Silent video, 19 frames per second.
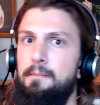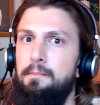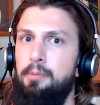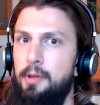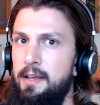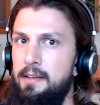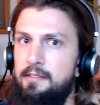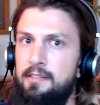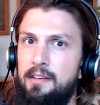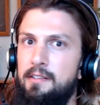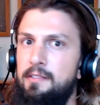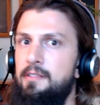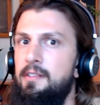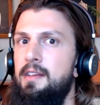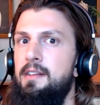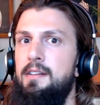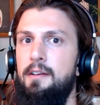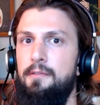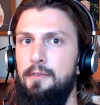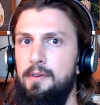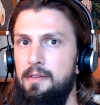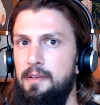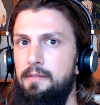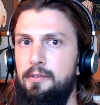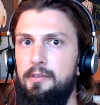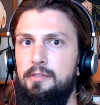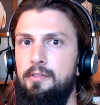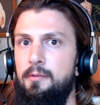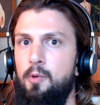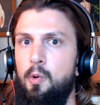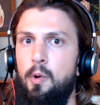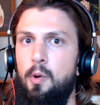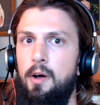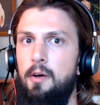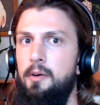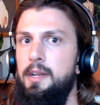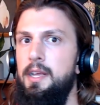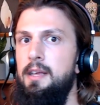places in different levels of
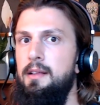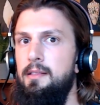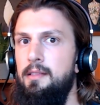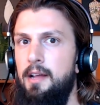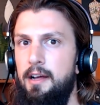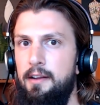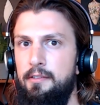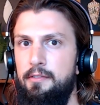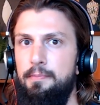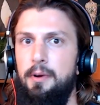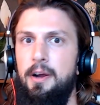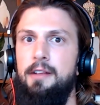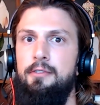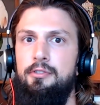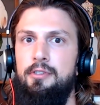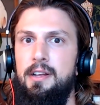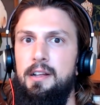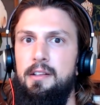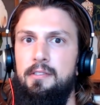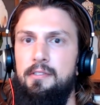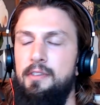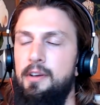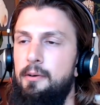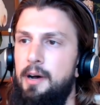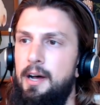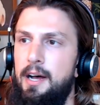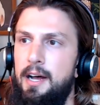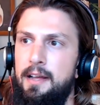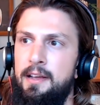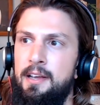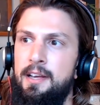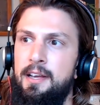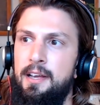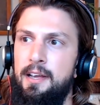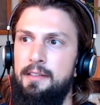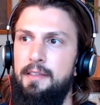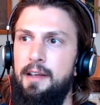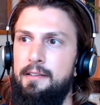quality, a lot of spreadsheets. So
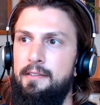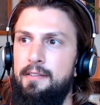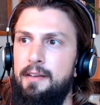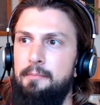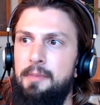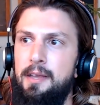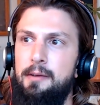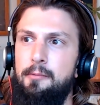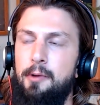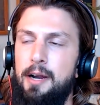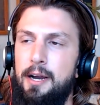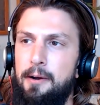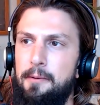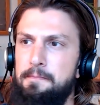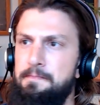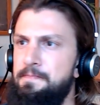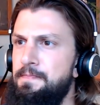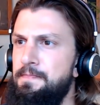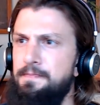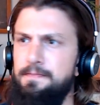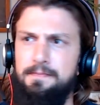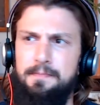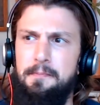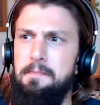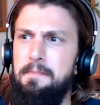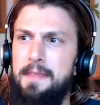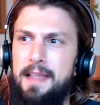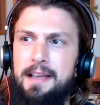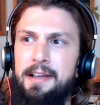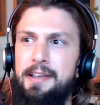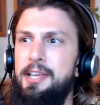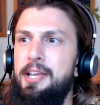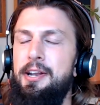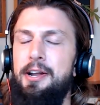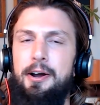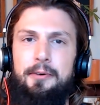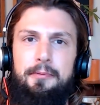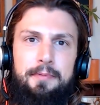that's something where
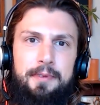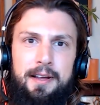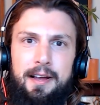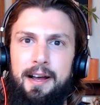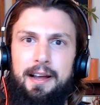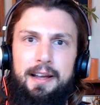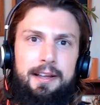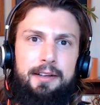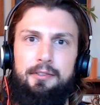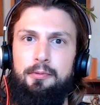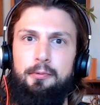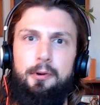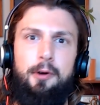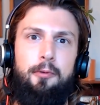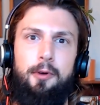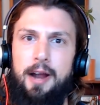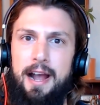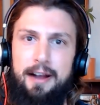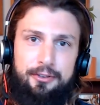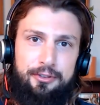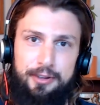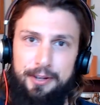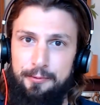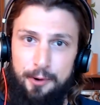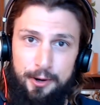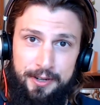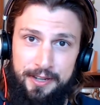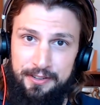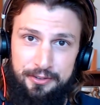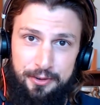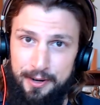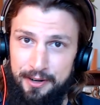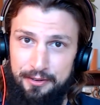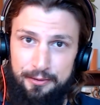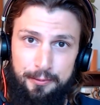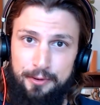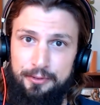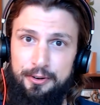it's what we're actually working
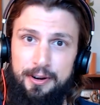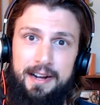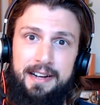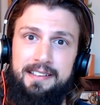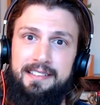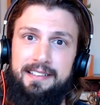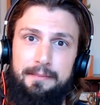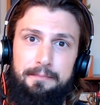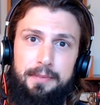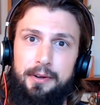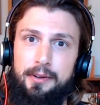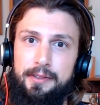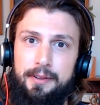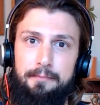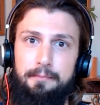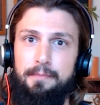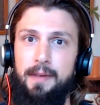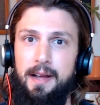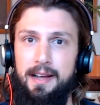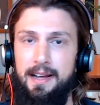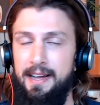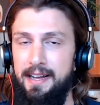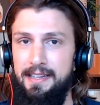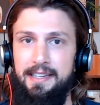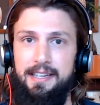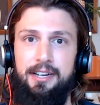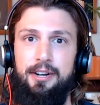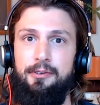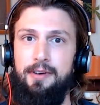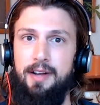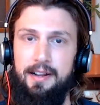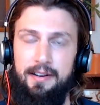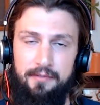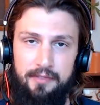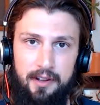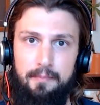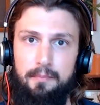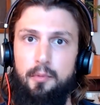towards. We're trying to build kind
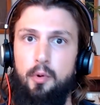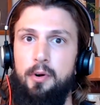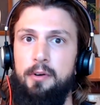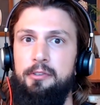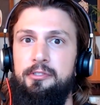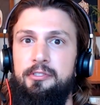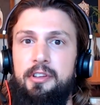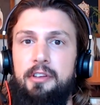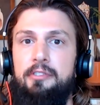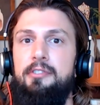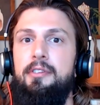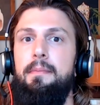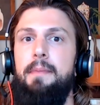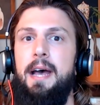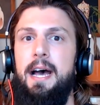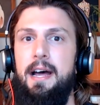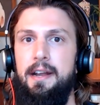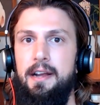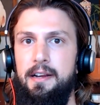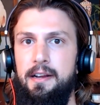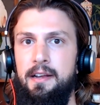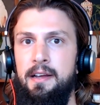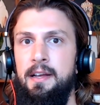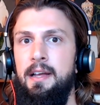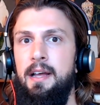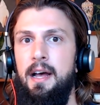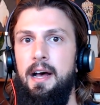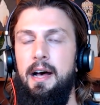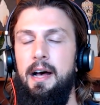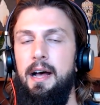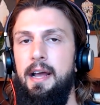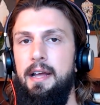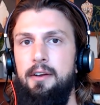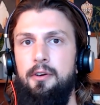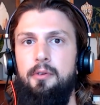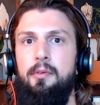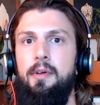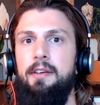of a more systematic and
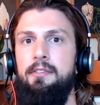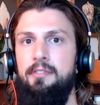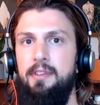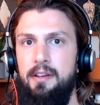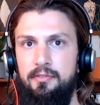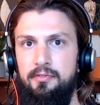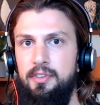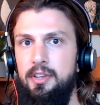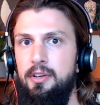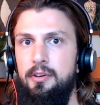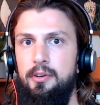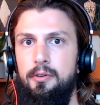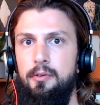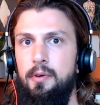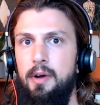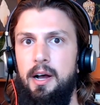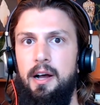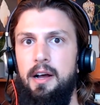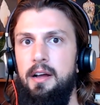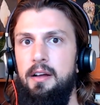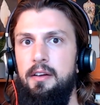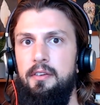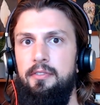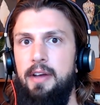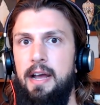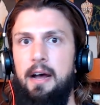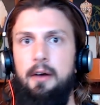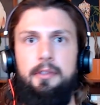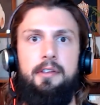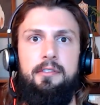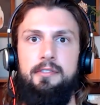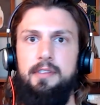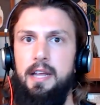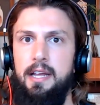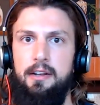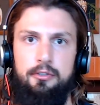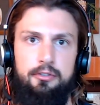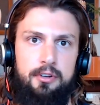holistic view of how this
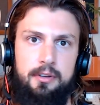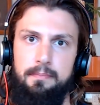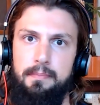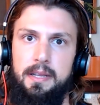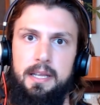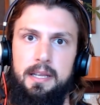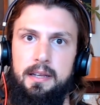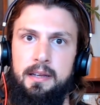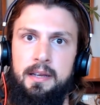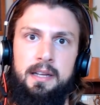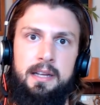data should be